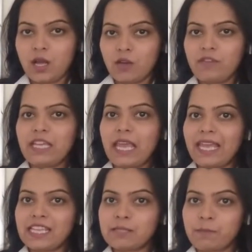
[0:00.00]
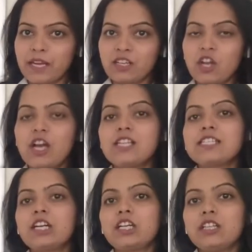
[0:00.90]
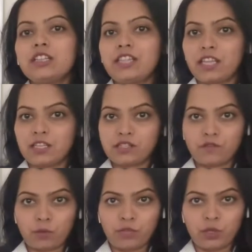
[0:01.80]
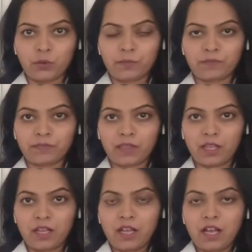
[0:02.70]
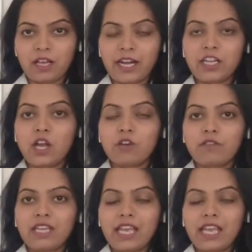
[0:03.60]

we expect certain things from you, right? We